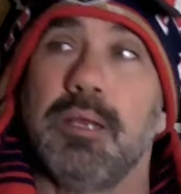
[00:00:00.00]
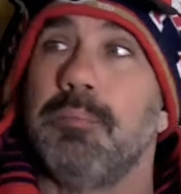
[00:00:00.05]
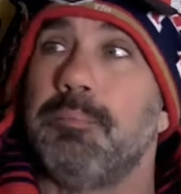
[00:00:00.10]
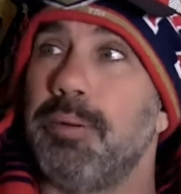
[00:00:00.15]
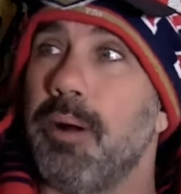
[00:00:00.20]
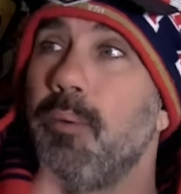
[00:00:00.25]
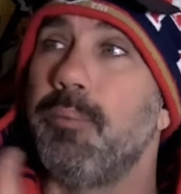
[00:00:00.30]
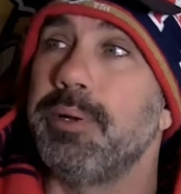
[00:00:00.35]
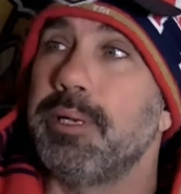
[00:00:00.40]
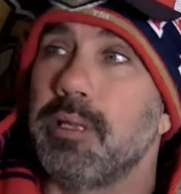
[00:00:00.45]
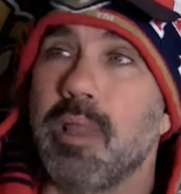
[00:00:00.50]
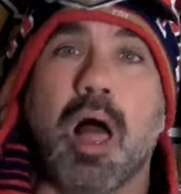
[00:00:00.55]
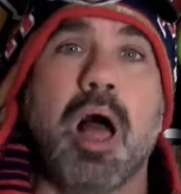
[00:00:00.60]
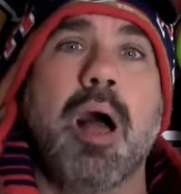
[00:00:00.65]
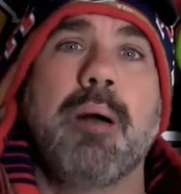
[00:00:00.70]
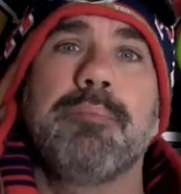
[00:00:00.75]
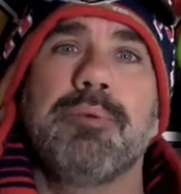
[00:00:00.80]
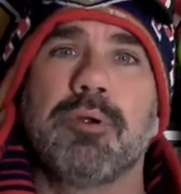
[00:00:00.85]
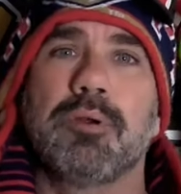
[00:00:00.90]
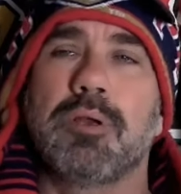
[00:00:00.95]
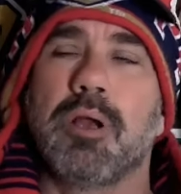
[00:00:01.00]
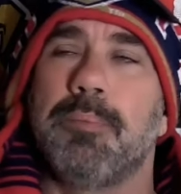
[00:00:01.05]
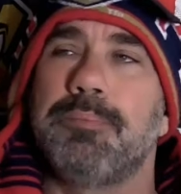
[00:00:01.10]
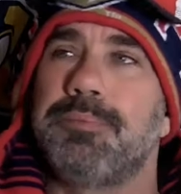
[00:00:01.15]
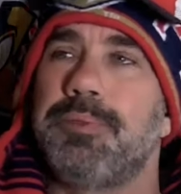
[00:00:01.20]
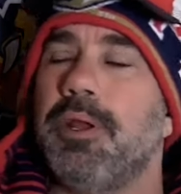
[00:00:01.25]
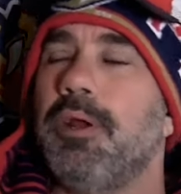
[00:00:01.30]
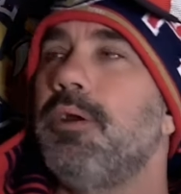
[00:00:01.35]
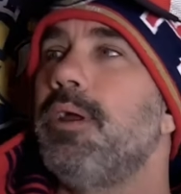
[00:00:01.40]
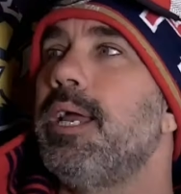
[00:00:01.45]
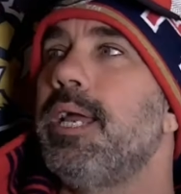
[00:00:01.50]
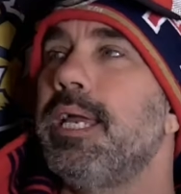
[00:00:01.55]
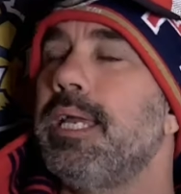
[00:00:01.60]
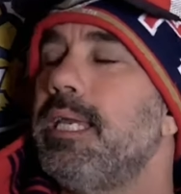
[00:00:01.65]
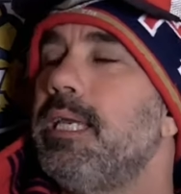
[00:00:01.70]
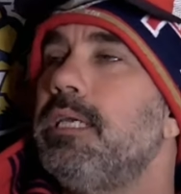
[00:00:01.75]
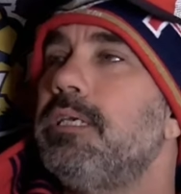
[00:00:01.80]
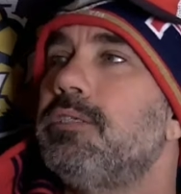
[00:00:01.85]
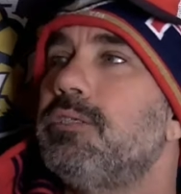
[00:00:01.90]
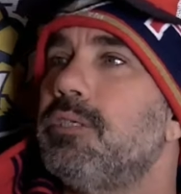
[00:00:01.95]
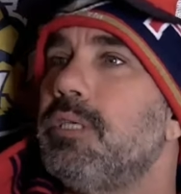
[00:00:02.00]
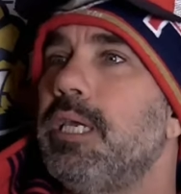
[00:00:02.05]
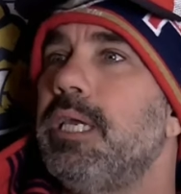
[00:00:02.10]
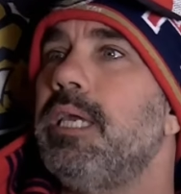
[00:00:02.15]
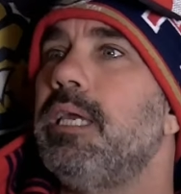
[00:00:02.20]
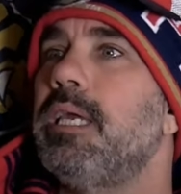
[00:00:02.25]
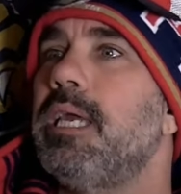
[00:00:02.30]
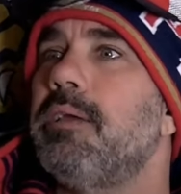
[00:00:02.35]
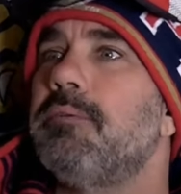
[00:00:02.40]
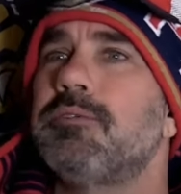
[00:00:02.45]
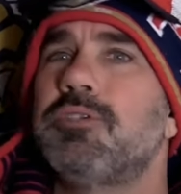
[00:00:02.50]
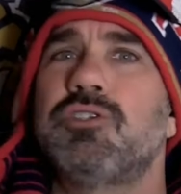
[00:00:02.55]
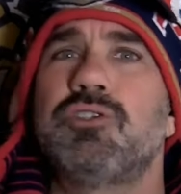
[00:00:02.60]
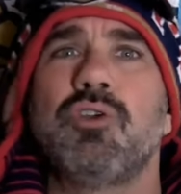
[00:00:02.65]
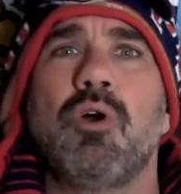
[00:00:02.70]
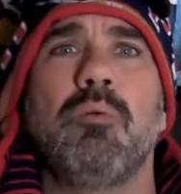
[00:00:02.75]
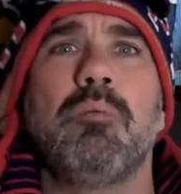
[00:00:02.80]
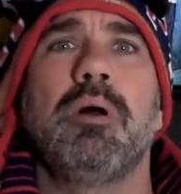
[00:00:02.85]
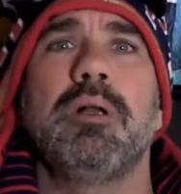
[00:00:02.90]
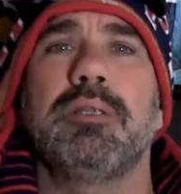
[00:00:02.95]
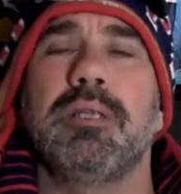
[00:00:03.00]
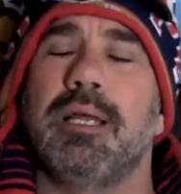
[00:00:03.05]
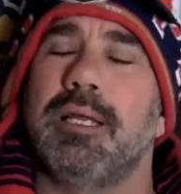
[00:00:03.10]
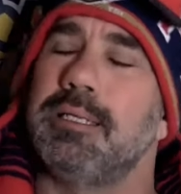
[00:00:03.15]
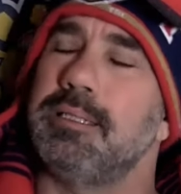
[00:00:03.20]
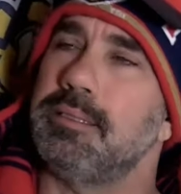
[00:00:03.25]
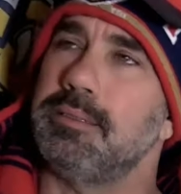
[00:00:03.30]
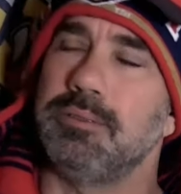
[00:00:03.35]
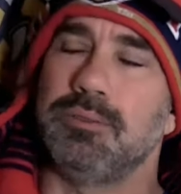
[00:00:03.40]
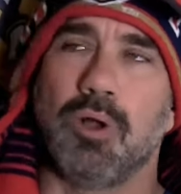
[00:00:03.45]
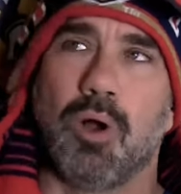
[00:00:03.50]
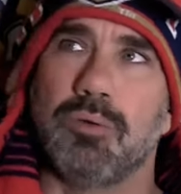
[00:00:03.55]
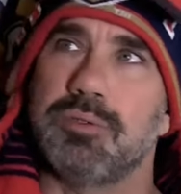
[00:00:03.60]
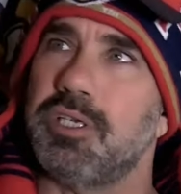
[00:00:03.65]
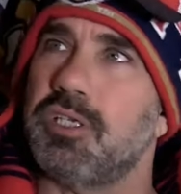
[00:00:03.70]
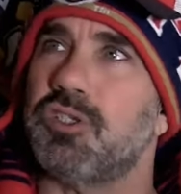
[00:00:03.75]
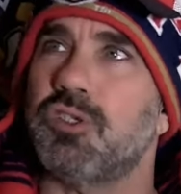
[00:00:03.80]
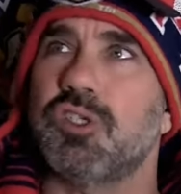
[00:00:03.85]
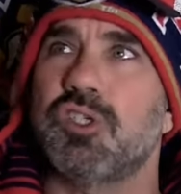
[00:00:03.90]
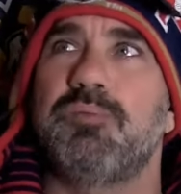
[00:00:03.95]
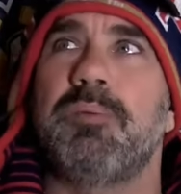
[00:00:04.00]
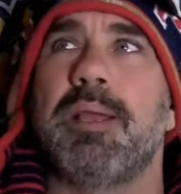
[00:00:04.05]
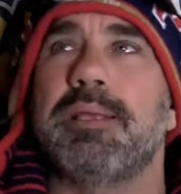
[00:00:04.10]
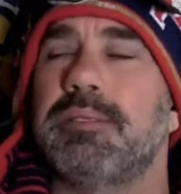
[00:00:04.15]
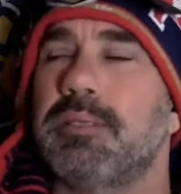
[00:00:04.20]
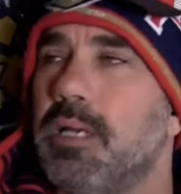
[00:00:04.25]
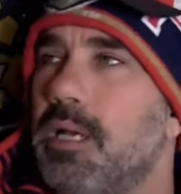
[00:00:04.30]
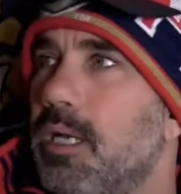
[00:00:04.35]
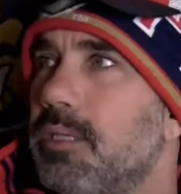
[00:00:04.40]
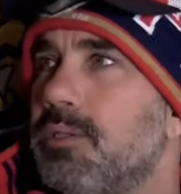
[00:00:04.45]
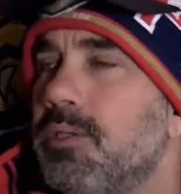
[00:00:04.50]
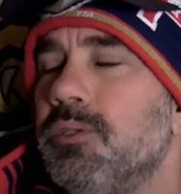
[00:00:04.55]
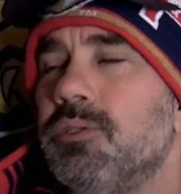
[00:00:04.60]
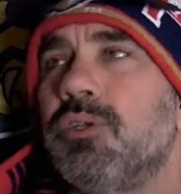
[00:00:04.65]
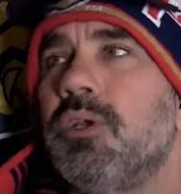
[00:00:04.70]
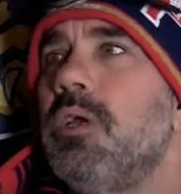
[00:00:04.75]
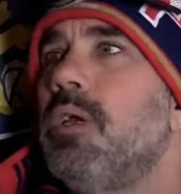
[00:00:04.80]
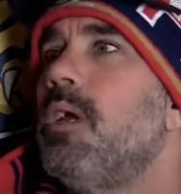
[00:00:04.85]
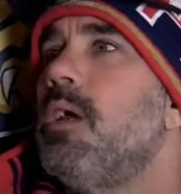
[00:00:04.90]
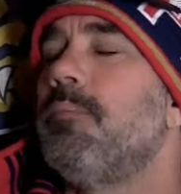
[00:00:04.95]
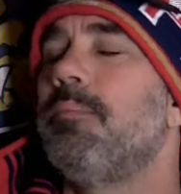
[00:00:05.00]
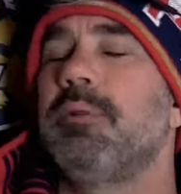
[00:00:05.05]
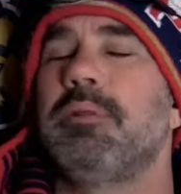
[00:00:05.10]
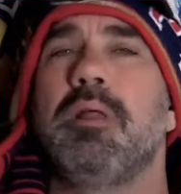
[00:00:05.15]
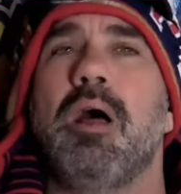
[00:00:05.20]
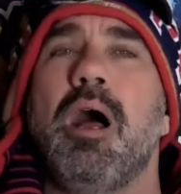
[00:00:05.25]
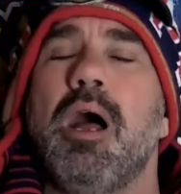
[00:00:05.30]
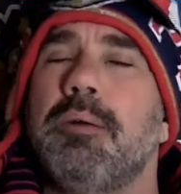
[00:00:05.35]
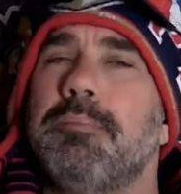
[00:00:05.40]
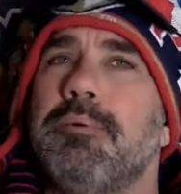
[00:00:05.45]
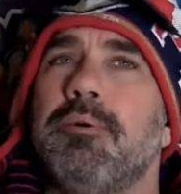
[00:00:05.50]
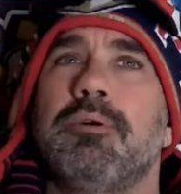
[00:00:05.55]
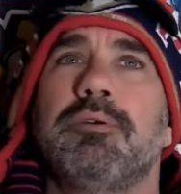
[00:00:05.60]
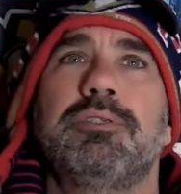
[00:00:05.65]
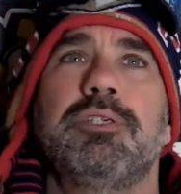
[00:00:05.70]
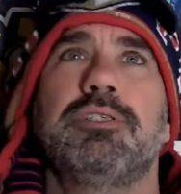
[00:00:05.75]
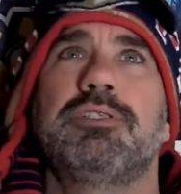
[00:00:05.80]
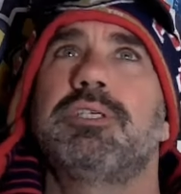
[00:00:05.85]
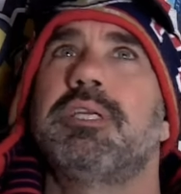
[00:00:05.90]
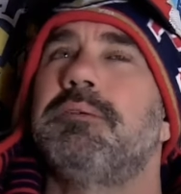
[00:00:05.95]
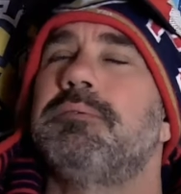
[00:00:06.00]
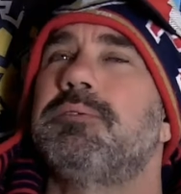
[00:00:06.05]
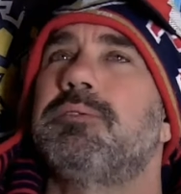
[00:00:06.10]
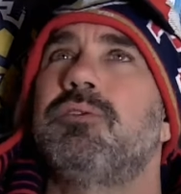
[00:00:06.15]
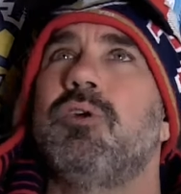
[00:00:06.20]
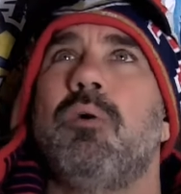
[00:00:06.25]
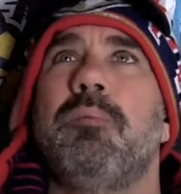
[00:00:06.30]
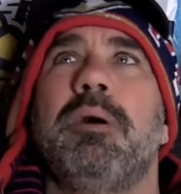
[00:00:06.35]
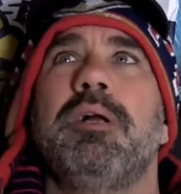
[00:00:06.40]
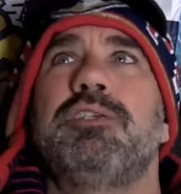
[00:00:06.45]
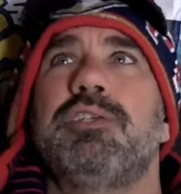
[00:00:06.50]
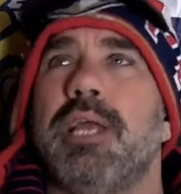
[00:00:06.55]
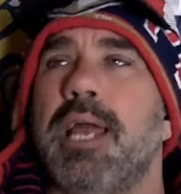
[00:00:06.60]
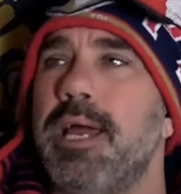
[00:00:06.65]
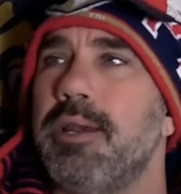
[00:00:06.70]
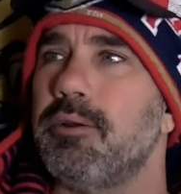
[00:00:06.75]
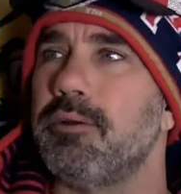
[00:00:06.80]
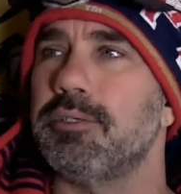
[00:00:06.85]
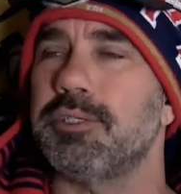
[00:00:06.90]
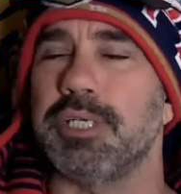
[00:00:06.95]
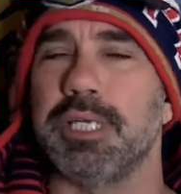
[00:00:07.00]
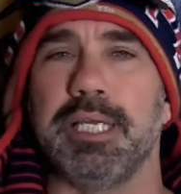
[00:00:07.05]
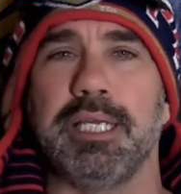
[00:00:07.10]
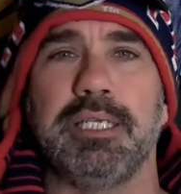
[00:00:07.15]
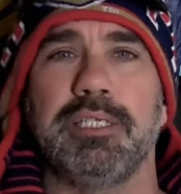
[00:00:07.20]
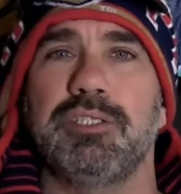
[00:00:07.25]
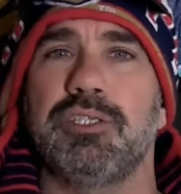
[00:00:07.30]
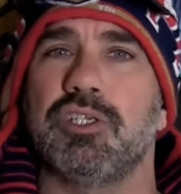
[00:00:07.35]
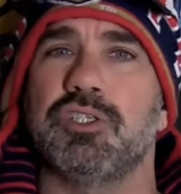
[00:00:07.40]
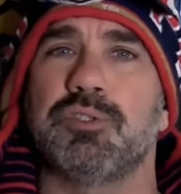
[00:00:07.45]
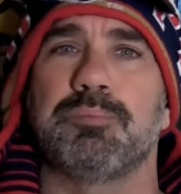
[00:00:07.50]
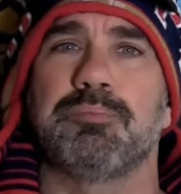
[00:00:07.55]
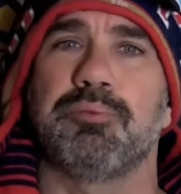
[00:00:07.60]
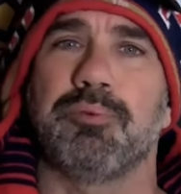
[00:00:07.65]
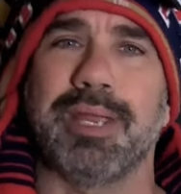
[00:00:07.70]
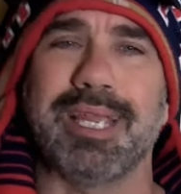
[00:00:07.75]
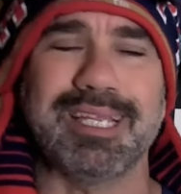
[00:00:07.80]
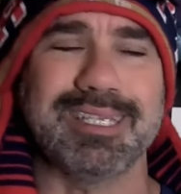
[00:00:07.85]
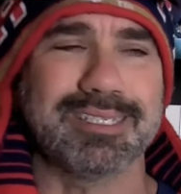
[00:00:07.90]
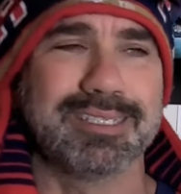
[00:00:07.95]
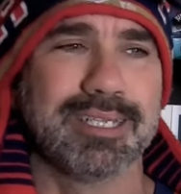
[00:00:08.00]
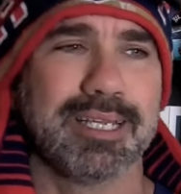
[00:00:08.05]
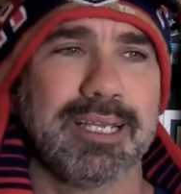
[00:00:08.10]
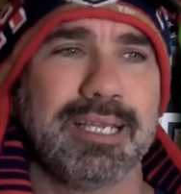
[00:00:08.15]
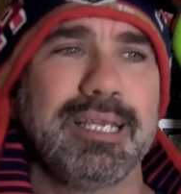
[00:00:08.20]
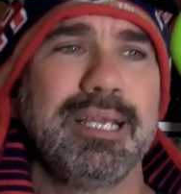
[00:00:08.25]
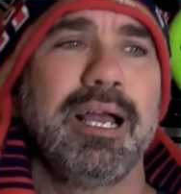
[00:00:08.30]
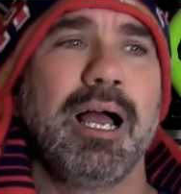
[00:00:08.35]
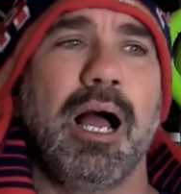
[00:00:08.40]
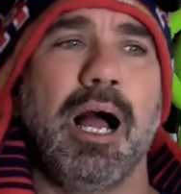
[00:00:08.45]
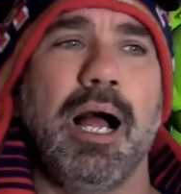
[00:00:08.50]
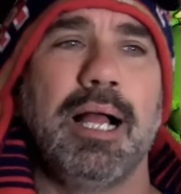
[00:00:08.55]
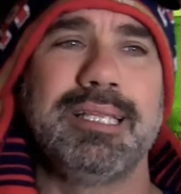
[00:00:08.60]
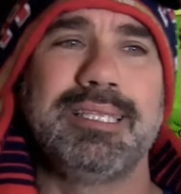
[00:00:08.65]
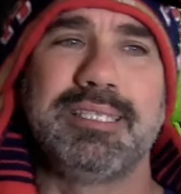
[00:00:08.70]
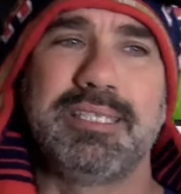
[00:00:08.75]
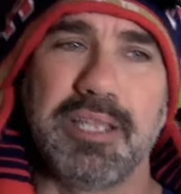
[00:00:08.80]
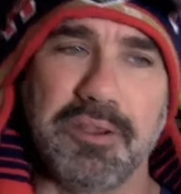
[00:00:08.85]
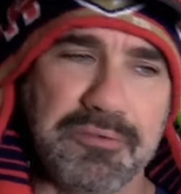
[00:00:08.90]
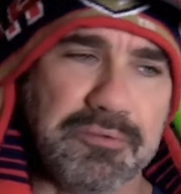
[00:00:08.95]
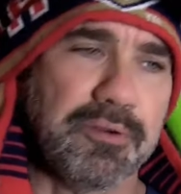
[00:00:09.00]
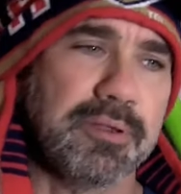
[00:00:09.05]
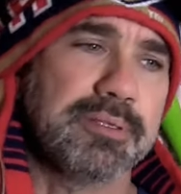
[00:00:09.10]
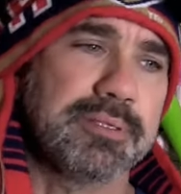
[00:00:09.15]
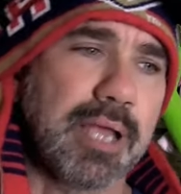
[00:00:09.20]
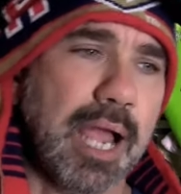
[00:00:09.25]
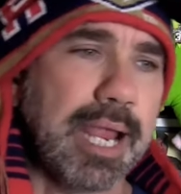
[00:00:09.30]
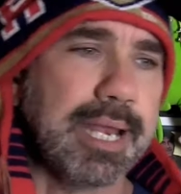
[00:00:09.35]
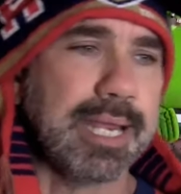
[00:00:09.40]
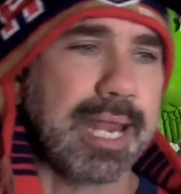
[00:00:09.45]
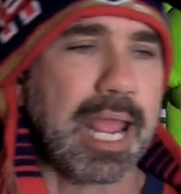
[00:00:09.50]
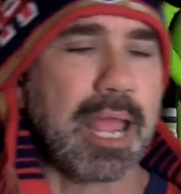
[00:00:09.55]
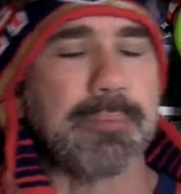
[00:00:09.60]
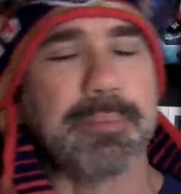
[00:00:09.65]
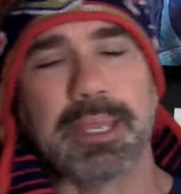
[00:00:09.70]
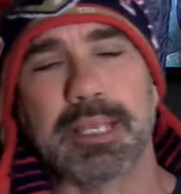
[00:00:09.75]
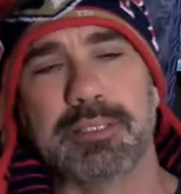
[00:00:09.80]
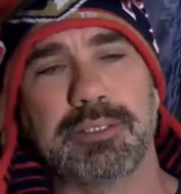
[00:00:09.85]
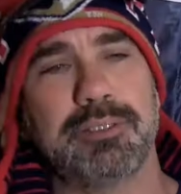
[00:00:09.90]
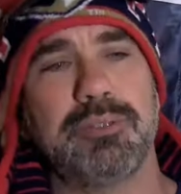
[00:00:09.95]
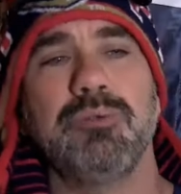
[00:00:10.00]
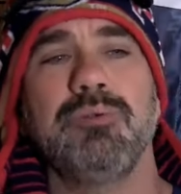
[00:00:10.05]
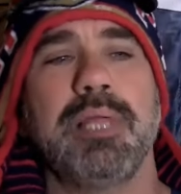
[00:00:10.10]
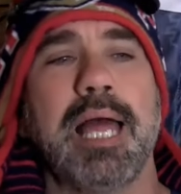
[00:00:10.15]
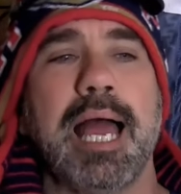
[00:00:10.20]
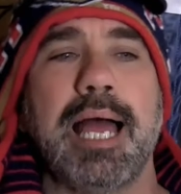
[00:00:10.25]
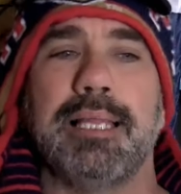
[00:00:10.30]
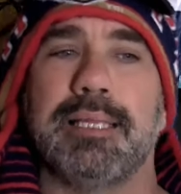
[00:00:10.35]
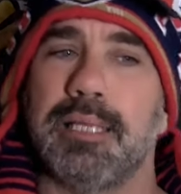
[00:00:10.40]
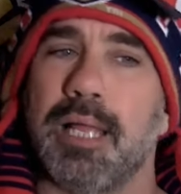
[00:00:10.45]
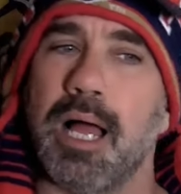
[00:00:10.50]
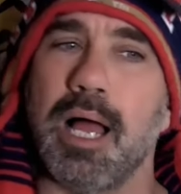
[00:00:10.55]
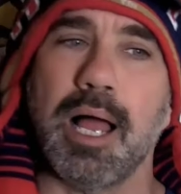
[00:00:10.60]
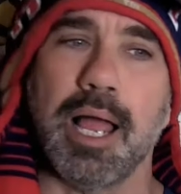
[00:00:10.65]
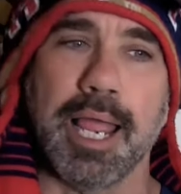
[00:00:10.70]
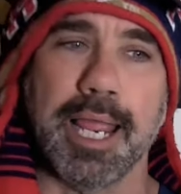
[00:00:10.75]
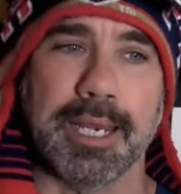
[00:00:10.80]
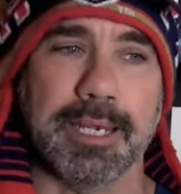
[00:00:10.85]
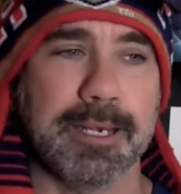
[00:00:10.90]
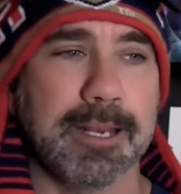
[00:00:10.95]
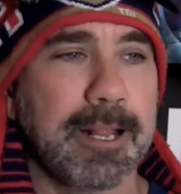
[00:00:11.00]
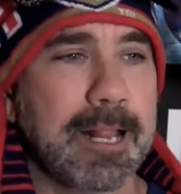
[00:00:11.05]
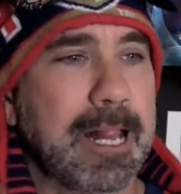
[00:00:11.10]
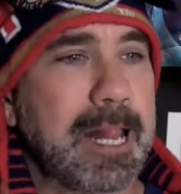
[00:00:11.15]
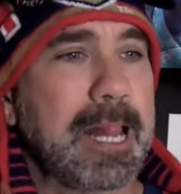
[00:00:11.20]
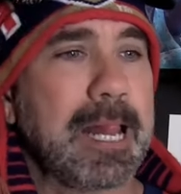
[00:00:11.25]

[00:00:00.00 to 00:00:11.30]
But with Lomberg up there, he gives so much, no disrespect to Cousins, but Lomberg just gives so much energy. He just brings a different dynamic to that line.